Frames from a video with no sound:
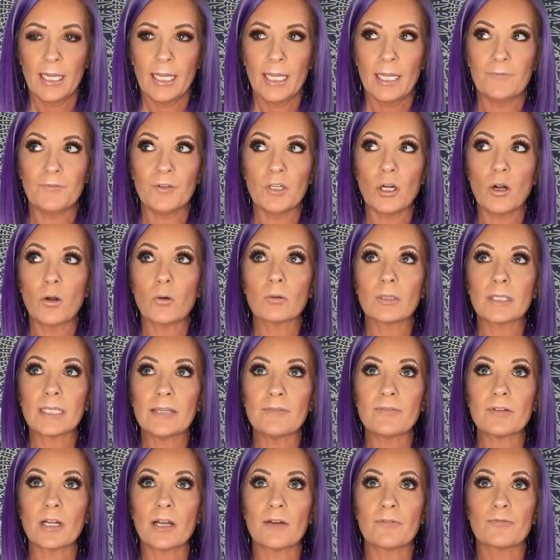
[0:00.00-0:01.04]
if you don't
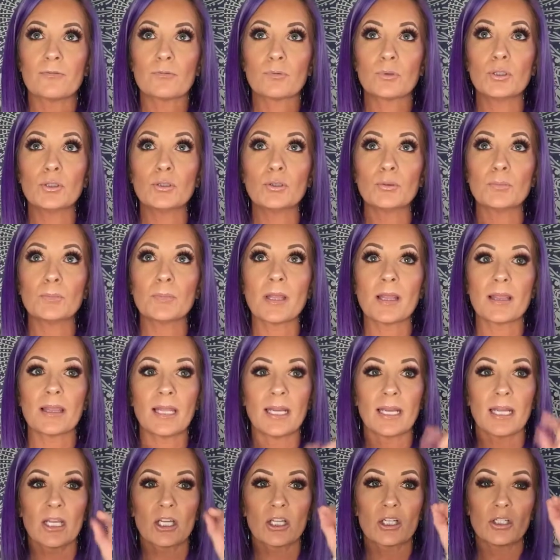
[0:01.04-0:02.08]
leave enough room,
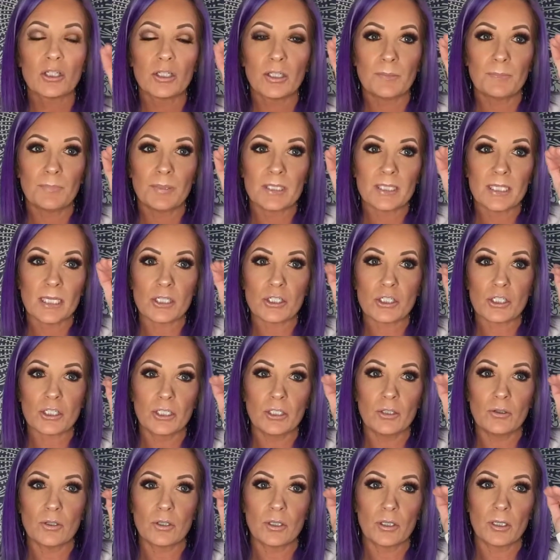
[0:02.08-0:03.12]
then it could
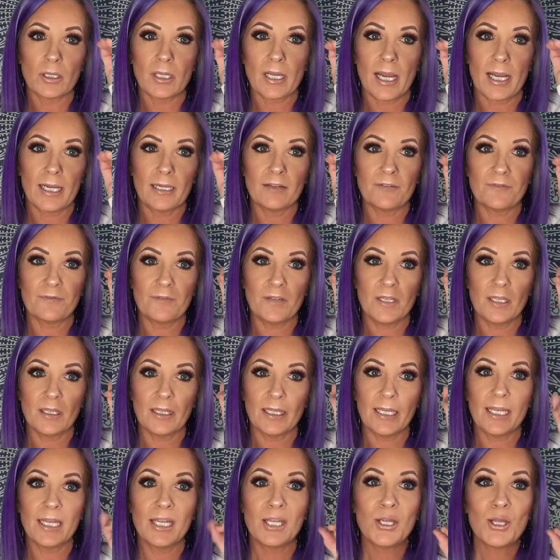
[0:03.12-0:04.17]
potentially, you could kind of feel
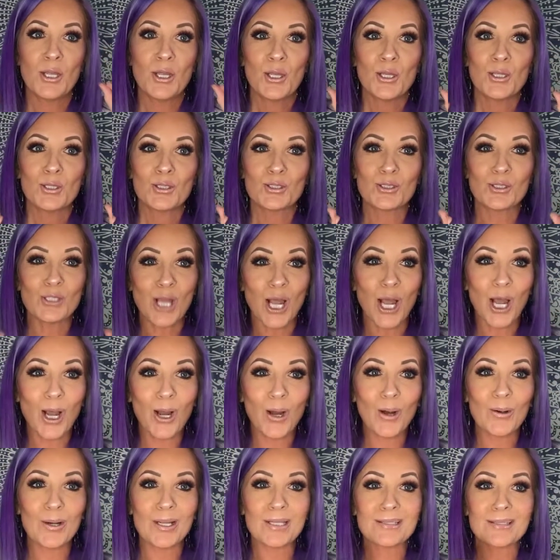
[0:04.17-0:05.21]
it. So
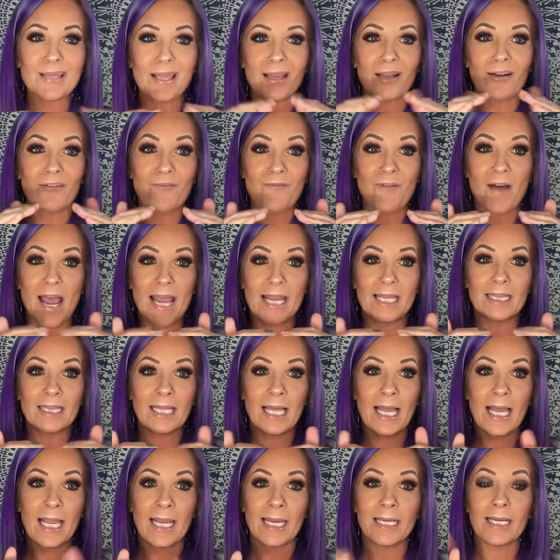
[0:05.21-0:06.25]
it's like a fine
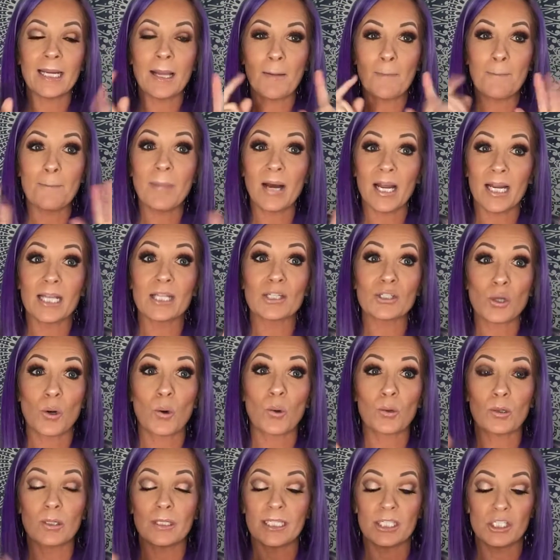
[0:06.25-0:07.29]
line, but it
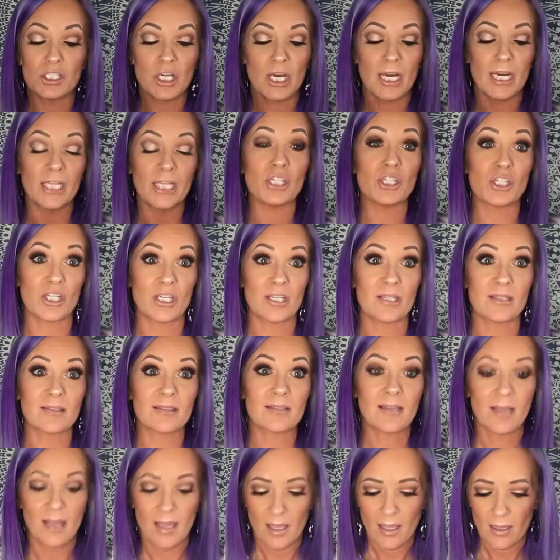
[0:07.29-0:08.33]
totally
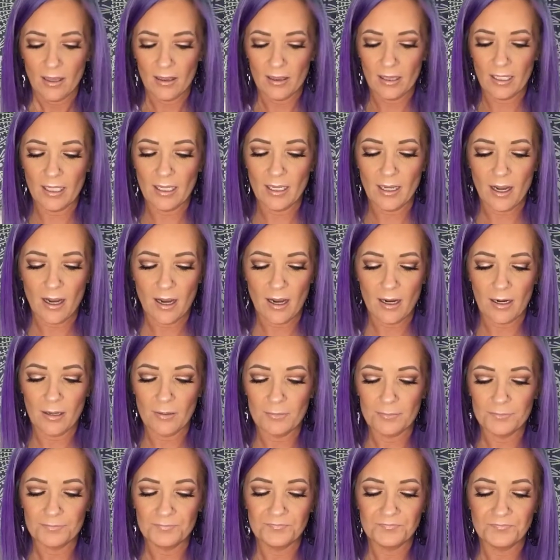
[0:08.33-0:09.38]
changes the
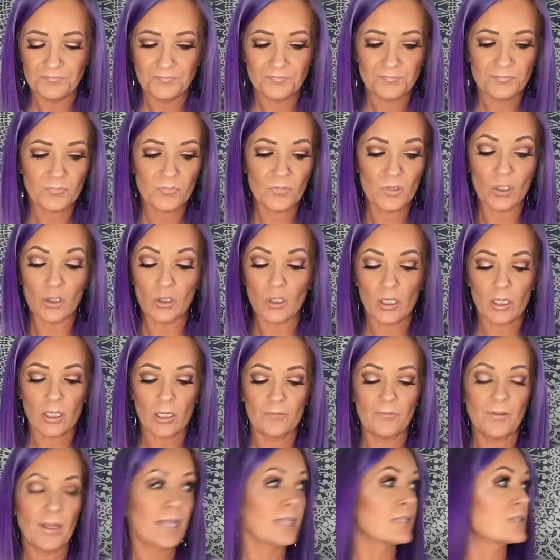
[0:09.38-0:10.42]
look
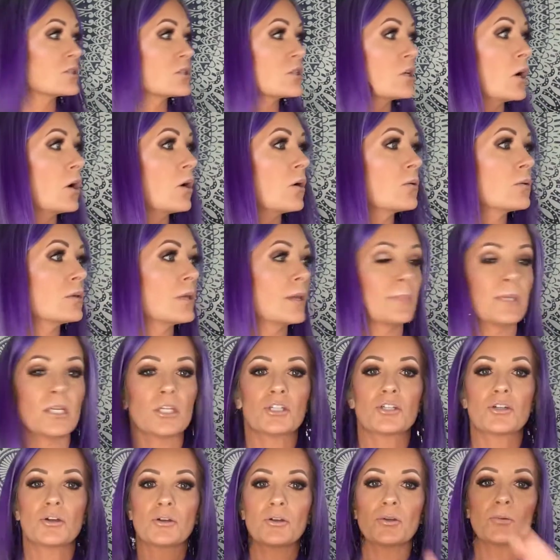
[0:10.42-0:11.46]
of it. So let me
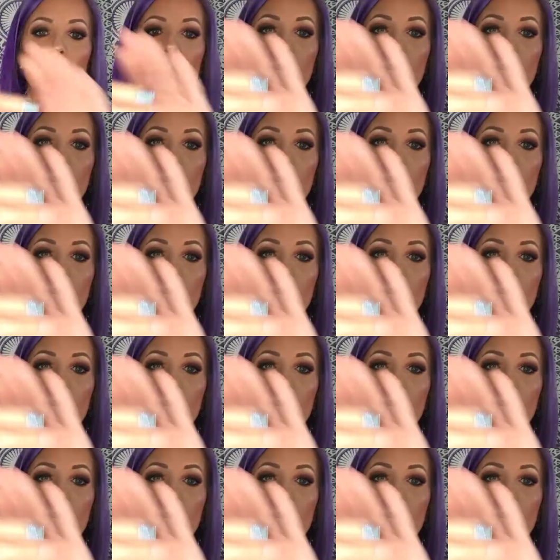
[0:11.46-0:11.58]
show you